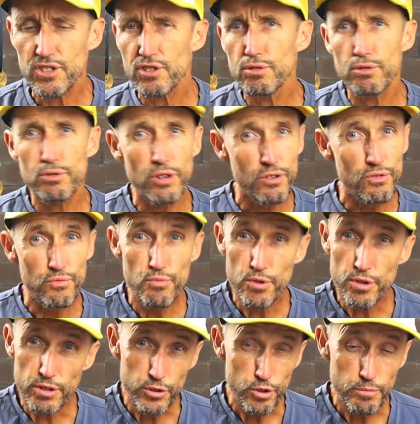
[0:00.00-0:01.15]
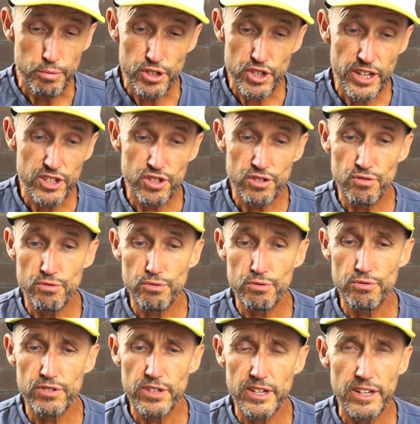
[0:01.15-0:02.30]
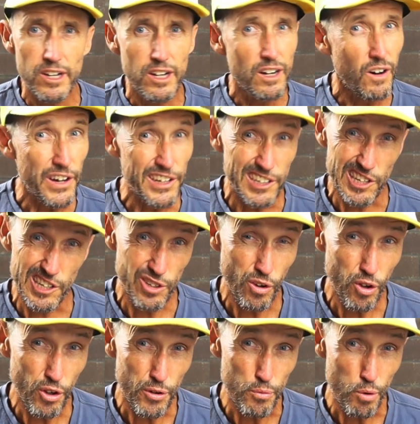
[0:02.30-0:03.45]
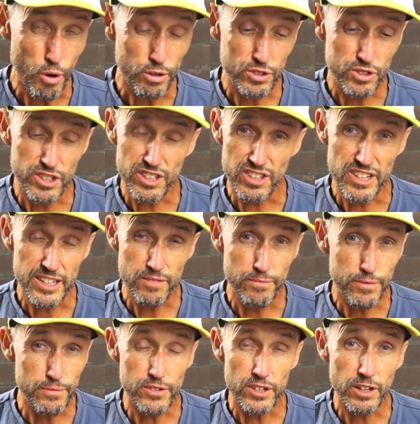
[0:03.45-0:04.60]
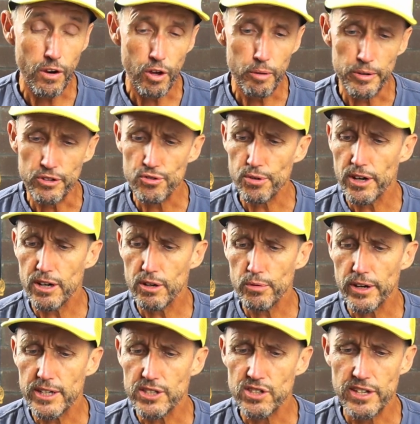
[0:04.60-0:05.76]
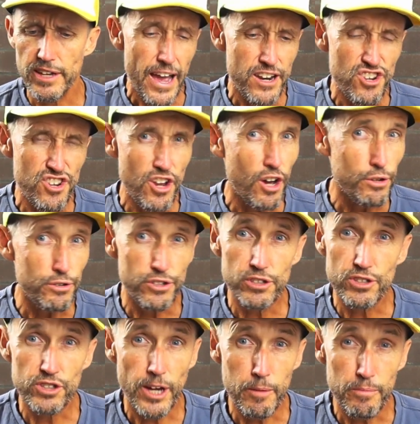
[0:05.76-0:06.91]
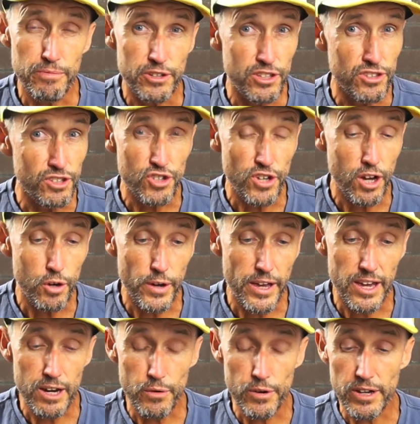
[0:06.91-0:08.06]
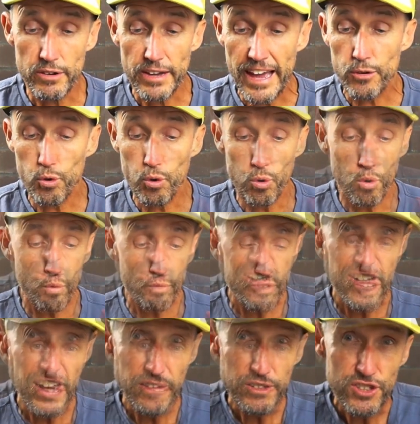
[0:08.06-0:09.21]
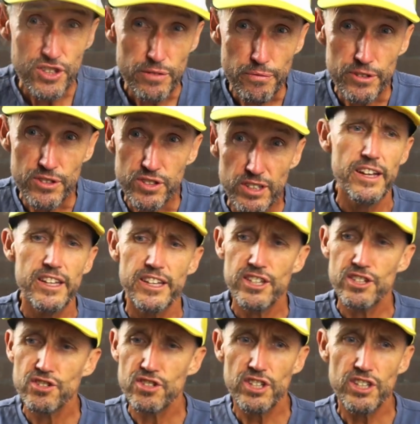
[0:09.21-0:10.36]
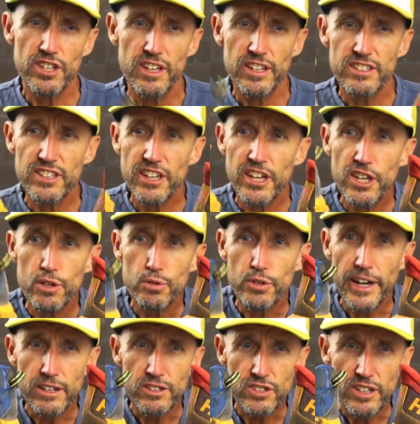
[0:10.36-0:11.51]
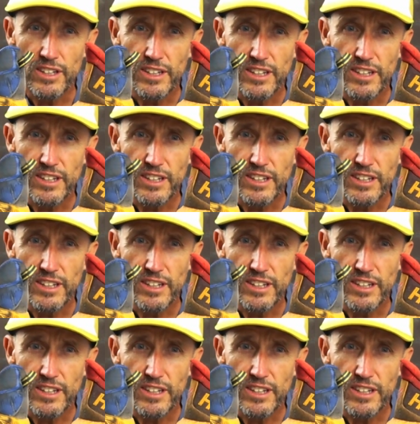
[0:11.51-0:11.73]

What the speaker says: still really good protection through there. I kicked a lot of rocks in that 50-kilometre trail race. I had no discomfort in the toe area at all. Another difference is the heel counter.